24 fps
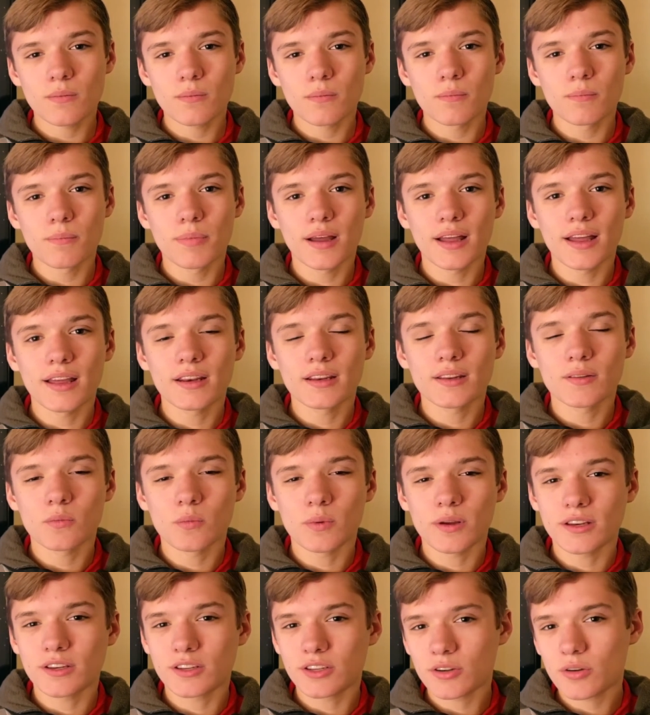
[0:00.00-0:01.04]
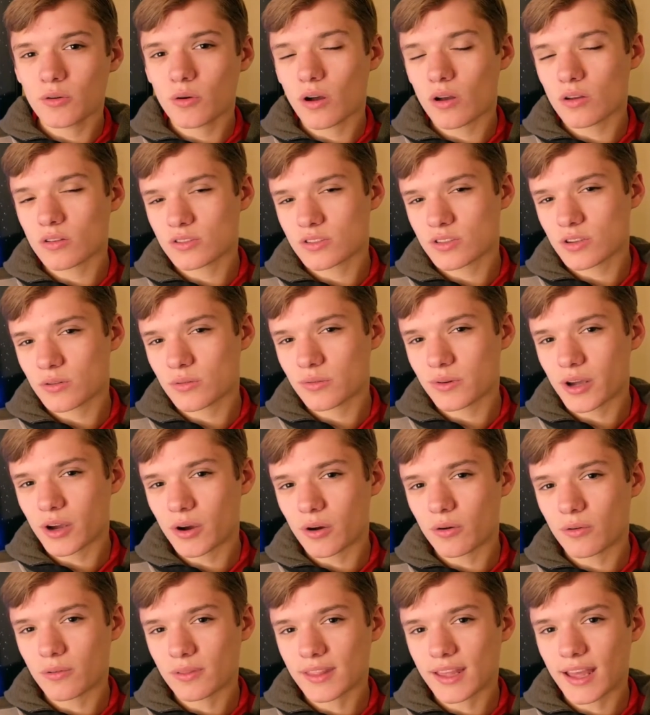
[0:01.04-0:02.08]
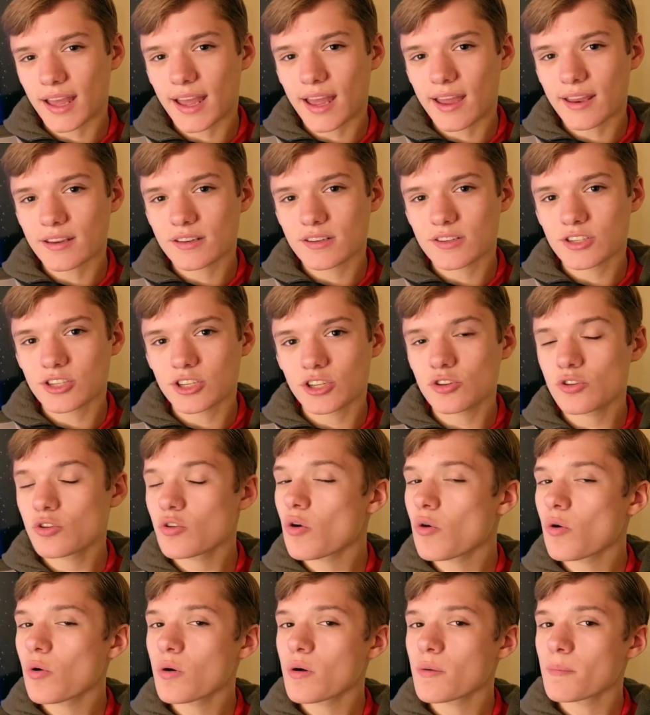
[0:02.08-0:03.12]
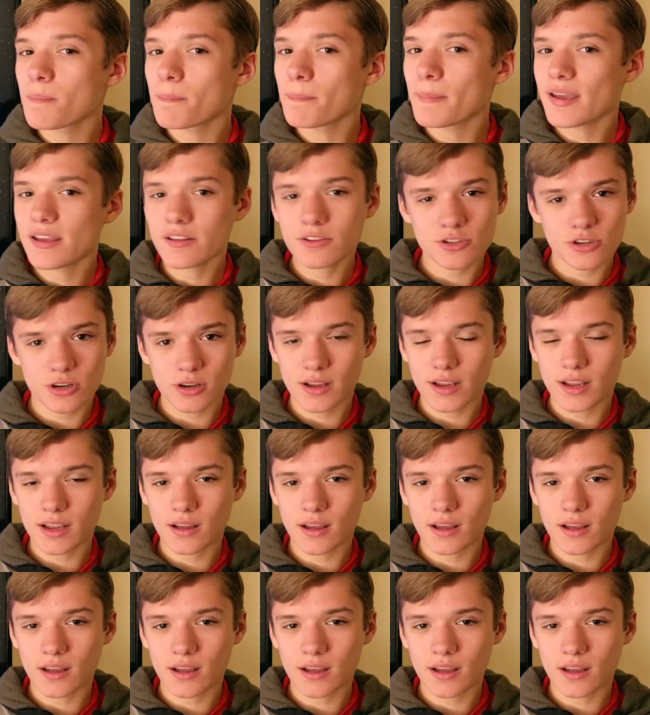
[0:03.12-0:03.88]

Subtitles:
But we do also know that two major